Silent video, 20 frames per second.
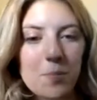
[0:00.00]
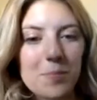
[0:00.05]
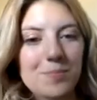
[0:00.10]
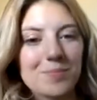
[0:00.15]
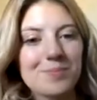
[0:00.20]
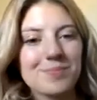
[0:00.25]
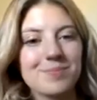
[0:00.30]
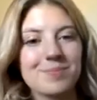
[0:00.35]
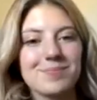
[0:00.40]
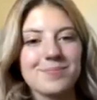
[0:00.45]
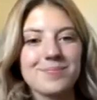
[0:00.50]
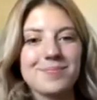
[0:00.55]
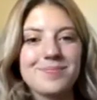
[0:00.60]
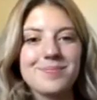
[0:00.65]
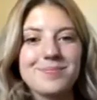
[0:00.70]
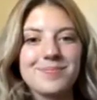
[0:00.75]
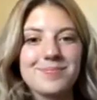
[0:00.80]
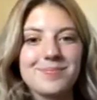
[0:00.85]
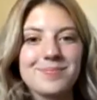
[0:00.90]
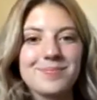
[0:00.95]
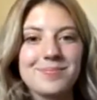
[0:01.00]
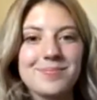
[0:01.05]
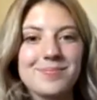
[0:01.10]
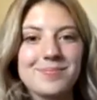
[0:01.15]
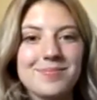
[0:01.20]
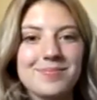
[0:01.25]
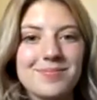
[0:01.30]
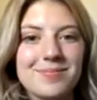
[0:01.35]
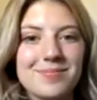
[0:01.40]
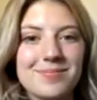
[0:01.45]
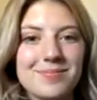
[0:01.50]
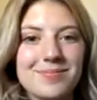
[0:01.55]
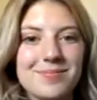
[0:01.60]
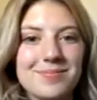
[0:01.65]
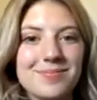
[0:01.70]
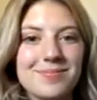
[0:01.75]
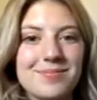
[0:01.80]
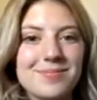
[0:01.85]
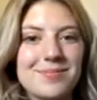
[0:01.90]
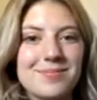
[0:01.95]

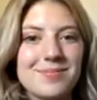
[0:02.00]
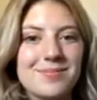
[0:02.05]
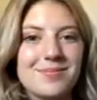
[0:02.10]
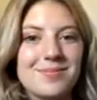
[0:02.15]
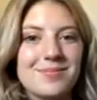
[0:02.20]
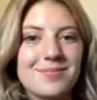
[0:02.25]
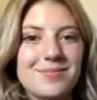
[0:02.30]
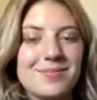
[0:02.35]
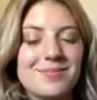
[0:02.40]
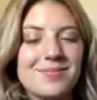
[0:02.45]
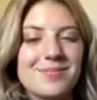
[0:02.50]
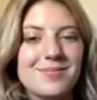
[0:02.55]
This person isn't speaking.